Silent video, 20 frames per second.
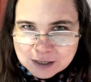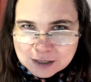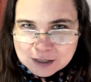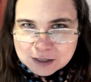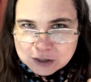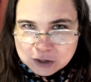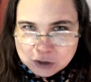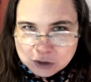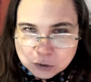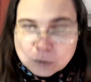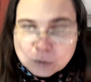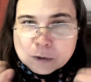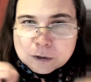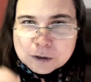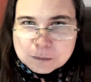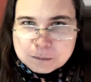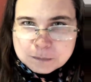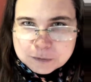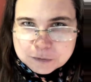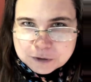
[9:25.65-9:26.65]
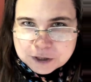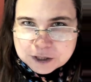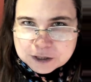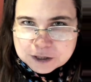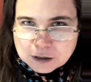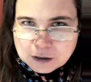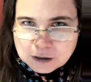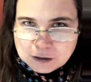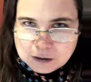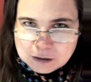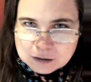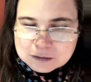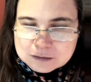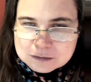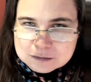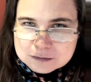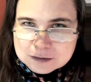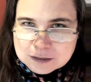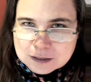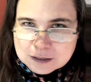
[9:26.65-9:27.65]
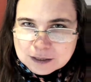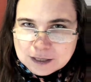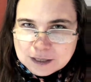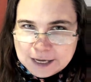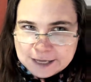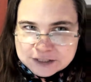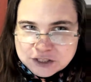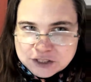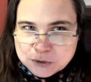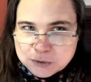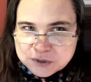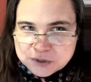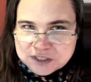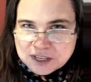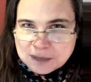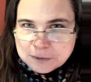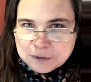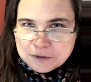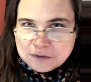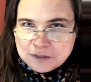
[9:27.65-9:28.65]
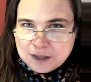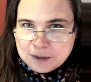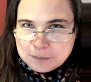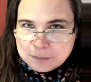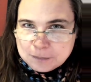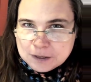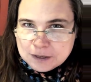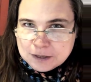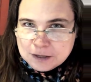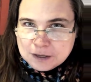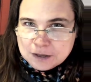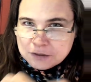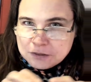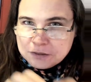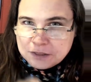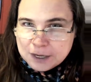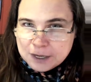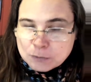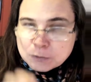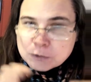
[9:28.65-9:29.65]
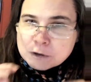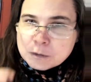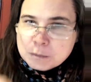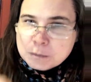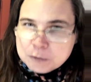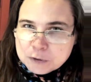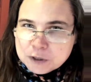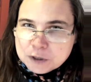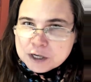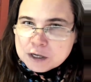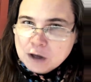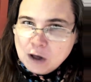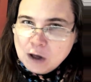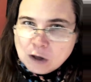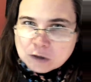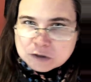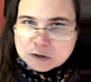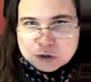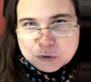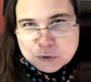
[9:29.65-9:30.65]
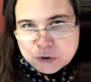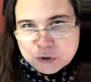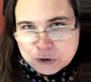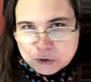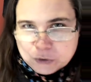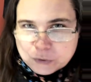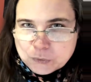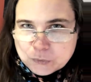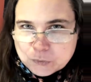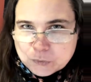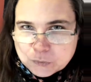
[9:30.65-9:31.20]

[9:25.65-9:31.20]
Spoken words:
you were a booty call, and to some of them, they were a booty call to you.